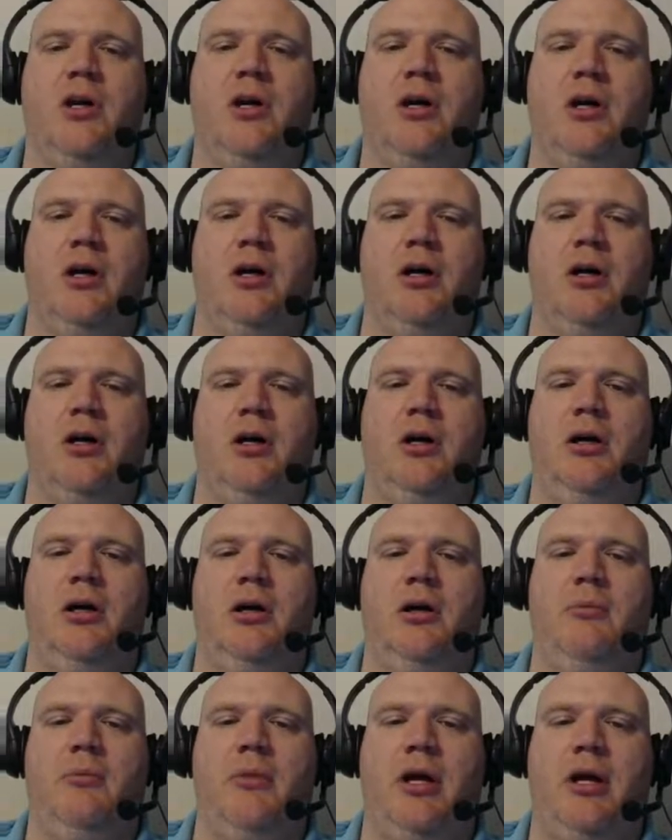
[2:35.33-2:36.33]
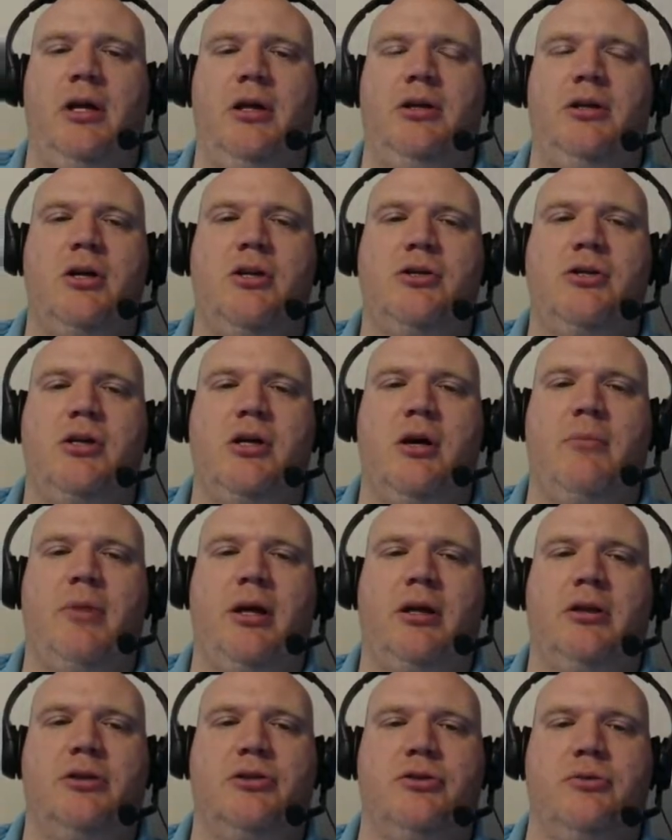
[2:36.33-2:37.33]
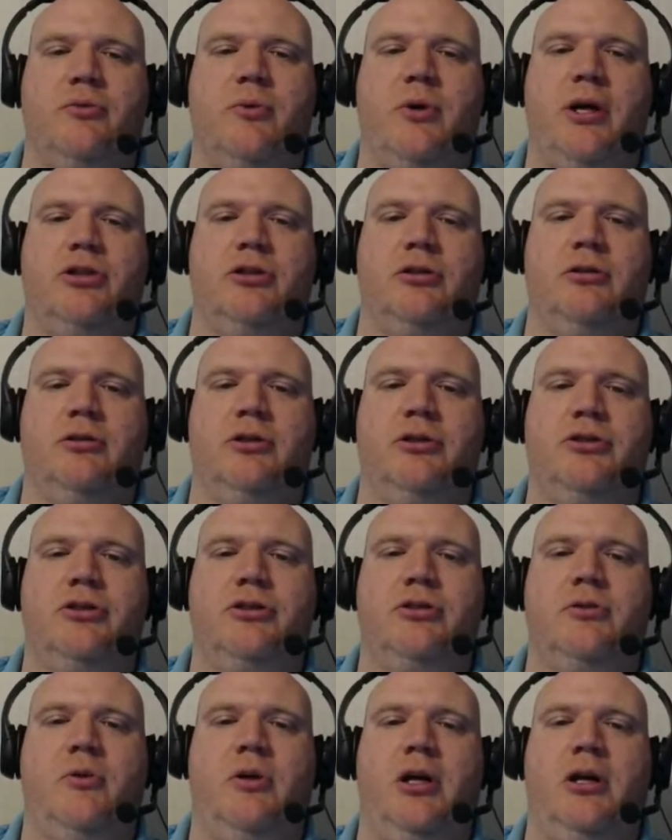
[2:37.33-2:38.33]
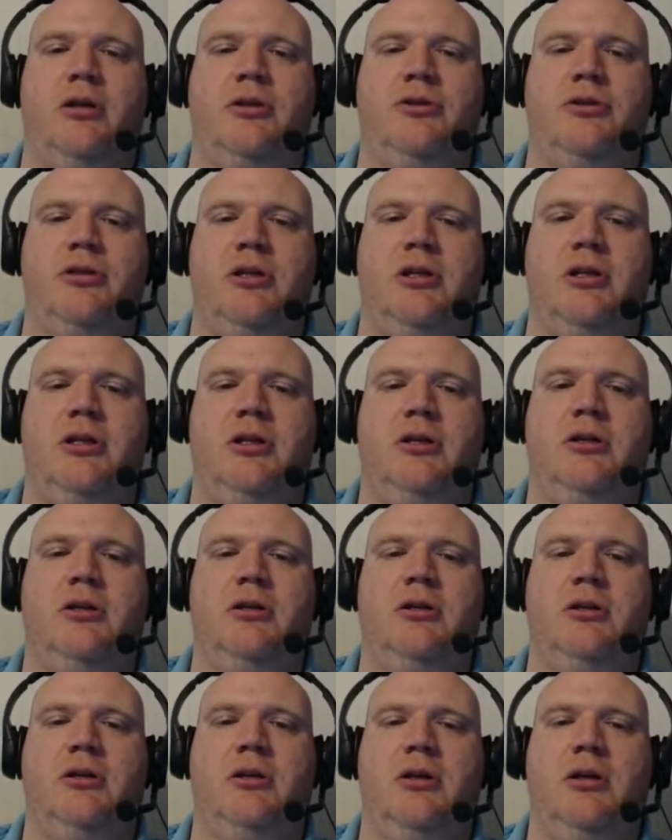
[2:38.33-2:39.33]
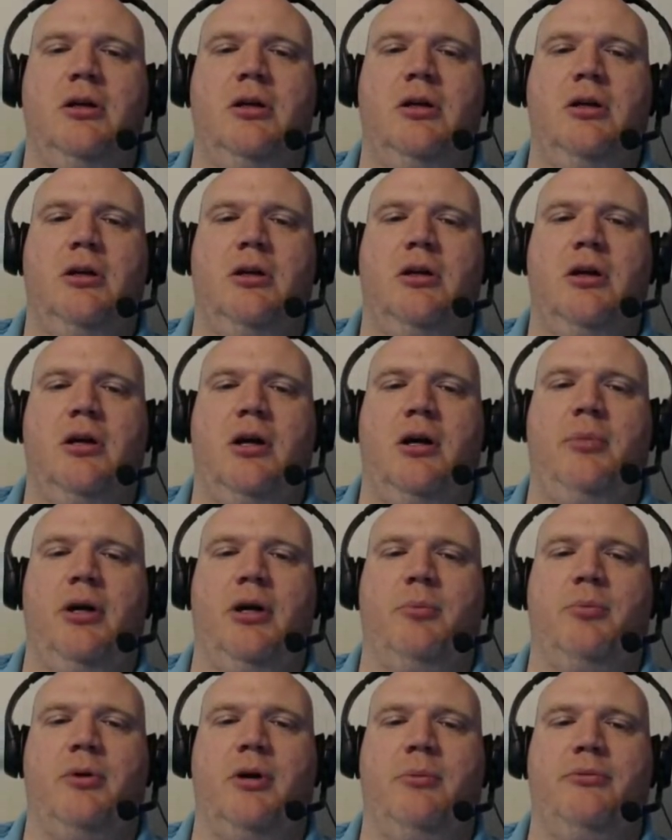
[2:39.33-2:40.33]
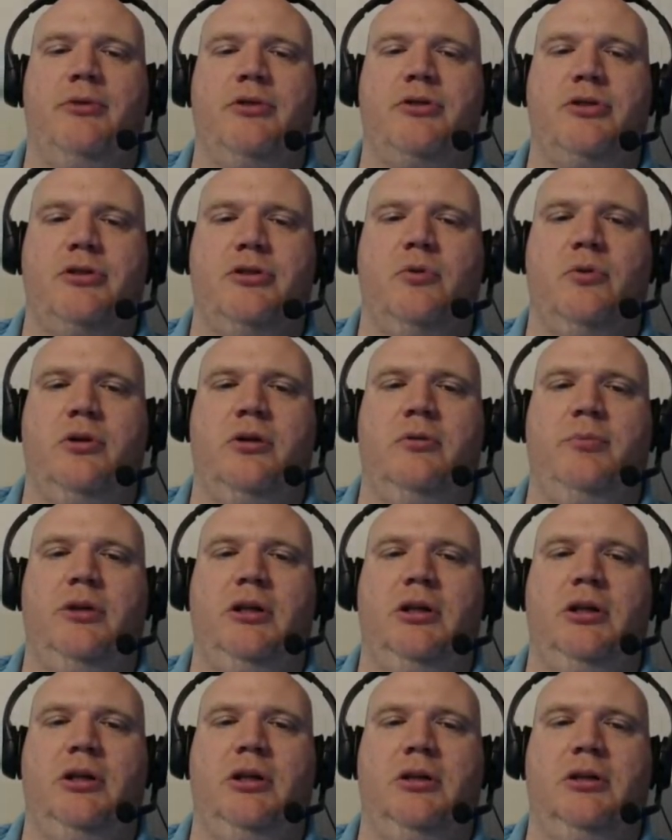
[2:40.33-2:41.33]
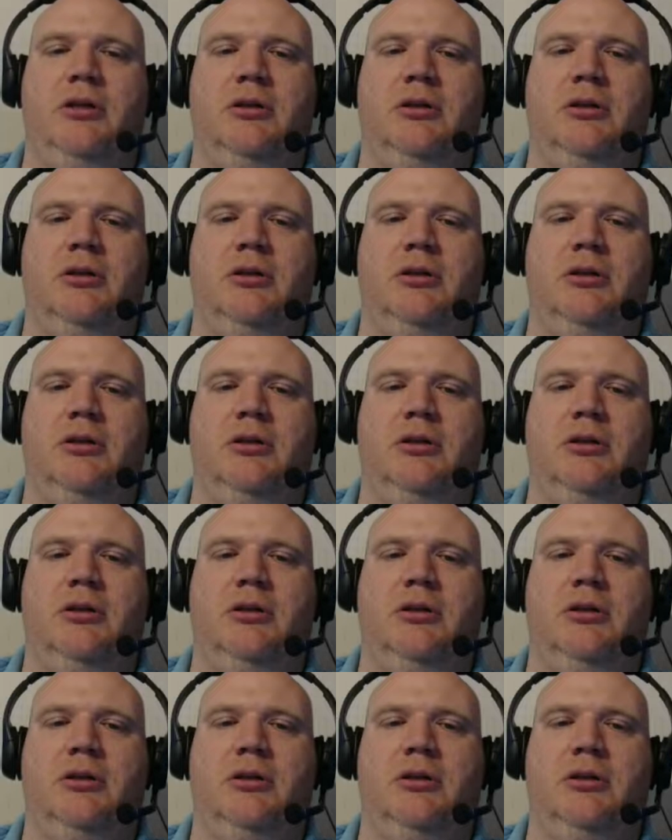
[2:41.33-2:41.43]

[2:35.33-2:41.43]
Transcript: And it does come back this direction. Let's just go ahead and see how big a problem this is going to be.